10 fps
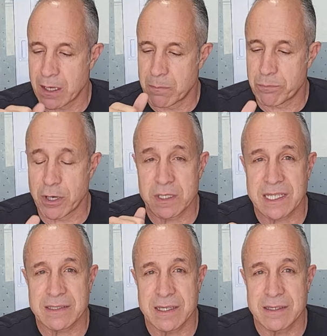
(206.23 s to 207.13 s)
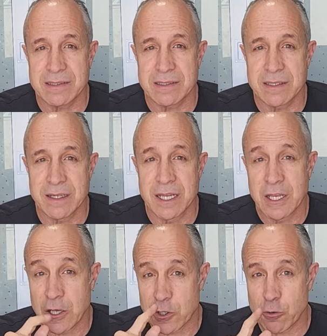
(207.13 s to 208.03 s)
processes,
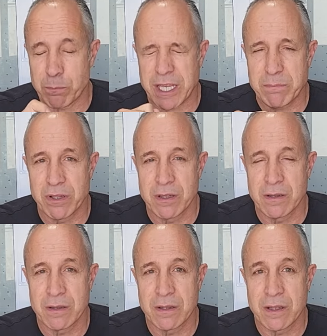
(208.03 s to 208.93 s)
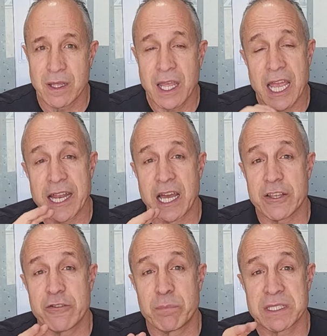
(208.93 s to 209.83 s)
your people, and how you
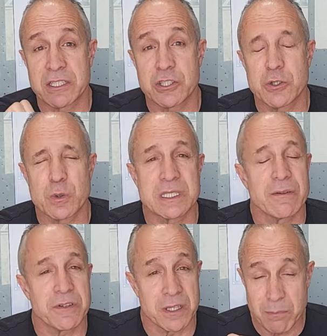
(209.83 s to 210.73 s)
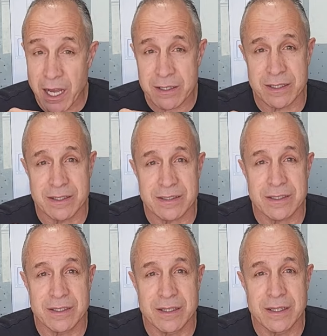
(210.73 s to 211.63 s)
position yourself in the market
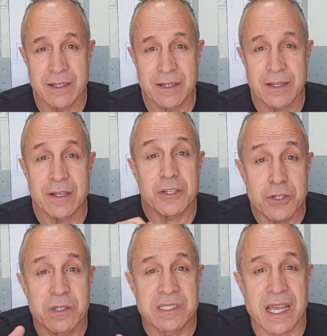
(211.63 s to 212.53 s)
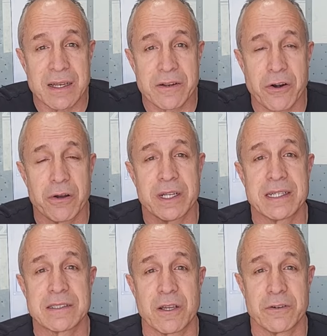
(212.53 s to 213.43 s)
to scale and grow in
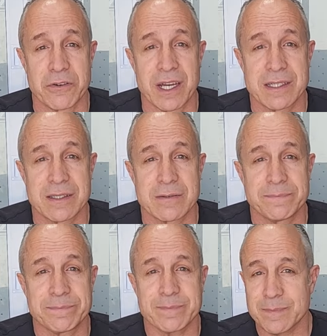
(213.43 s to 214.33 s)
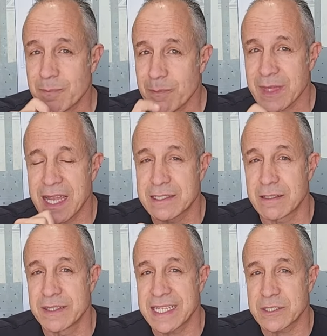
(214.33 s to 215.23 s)
its own right. Until
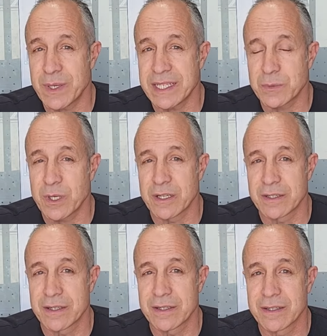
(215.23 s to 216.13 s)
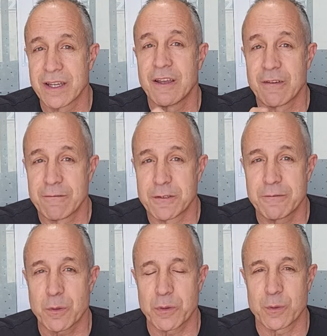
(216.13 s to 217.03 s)
next week at work, food for
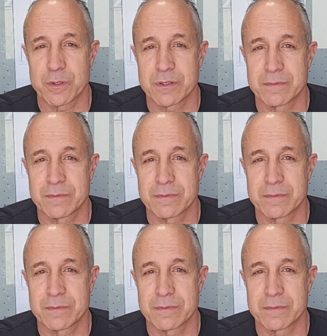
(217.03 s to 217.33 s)
thought.